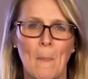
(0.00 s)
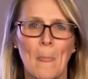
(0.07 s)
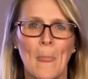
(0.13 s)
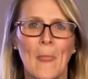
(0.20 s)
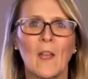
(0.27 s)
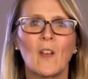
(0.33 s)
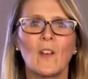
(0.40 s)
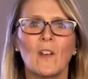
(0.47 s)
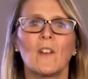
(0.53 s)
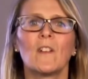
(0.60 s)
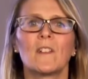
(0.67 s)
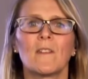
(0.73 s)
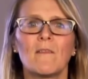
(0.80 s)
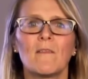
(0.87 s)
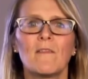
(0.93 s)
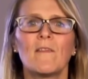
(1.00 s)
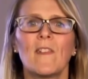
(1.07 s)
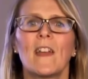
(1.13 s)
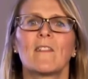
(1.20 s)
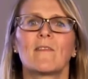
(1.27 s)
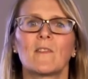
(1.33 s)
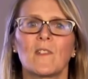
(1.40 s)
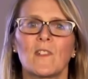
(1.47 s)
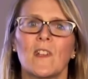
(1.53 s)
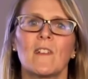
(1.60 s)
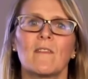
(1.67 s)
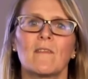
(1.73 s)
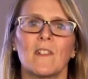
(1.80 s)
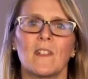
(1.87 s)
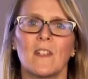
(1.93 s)
good and faithful
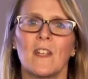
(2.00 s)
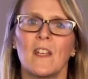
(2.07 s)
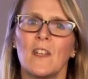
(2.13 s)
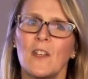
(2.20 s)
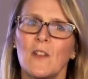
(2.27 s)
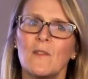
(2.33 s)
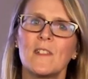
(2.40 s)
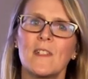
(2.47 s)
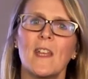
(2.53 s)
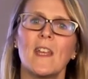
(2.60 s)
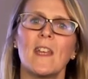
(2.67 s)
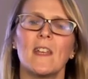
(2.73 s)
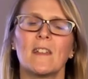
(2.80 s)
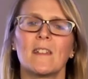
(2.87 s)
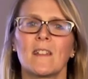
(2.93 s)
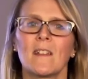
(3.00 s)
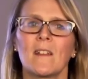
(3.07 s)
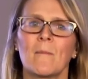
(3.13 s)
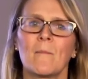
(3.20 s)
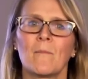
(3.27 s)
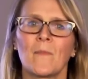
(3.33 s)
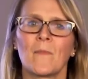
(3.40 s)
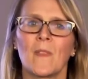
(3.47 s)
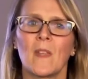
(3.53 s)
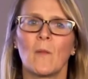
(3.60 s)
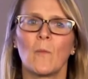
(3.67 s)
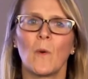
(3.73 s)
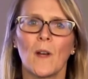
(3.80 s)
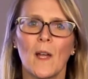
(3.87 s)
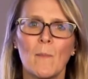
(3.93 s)
servant. You did
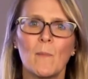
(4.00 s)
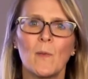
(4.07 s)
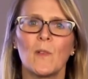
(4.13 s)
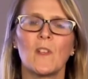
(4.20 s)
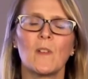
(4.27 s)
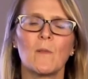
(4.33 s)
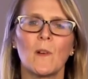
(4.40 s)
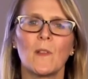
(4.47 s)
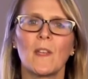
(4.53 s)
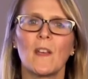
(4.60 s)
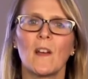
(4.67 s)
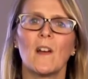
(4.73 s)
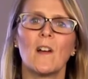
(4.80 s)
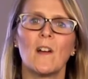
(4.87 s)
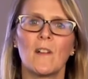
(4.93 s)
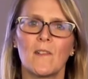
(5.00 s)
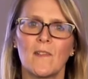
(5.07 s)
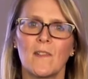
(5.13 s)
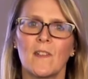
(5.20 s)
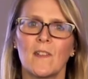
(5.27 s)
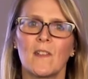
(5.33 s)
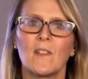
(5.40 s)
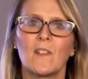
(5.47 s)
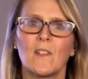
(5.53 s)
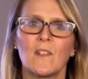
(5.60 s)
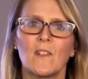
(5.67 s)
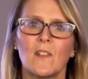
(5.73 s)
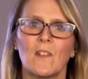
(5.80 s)
what I put you on the earth to do.